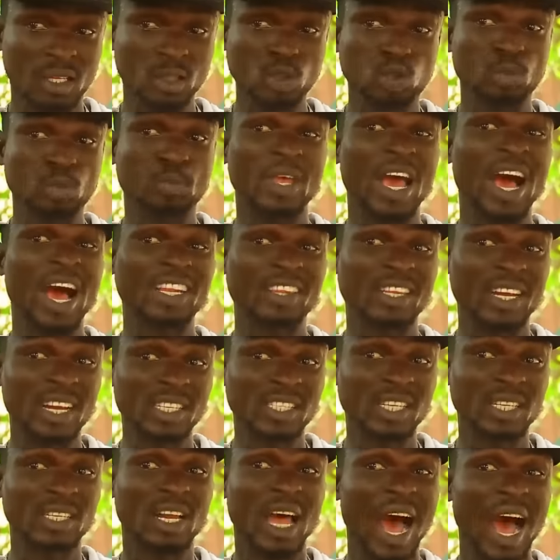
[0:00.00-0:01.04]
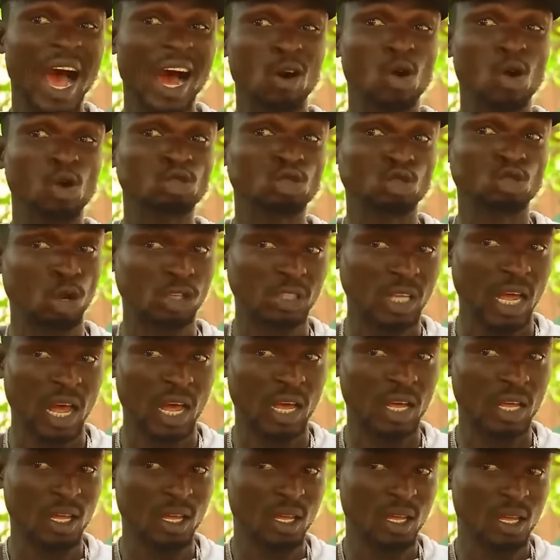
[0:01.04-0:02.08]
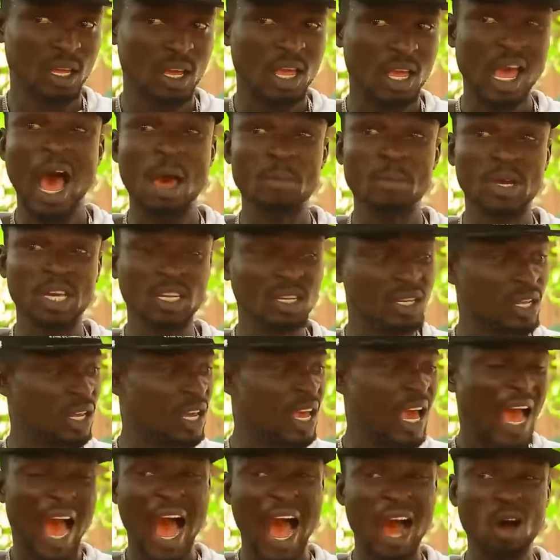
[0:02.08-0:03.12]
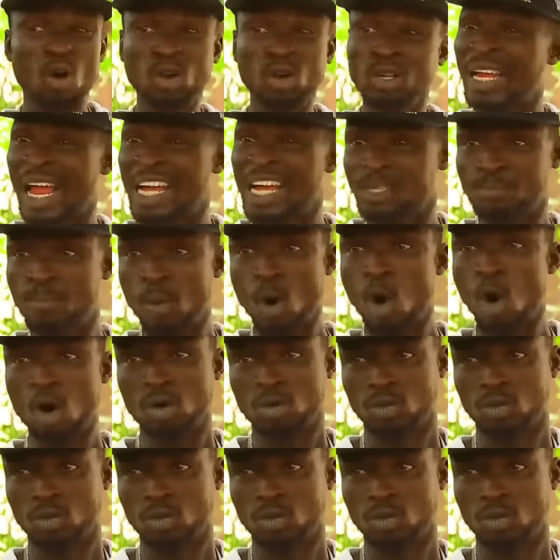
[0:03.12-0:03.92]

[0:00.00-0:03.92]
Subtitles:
addressing her own daughter, I mean her own last born,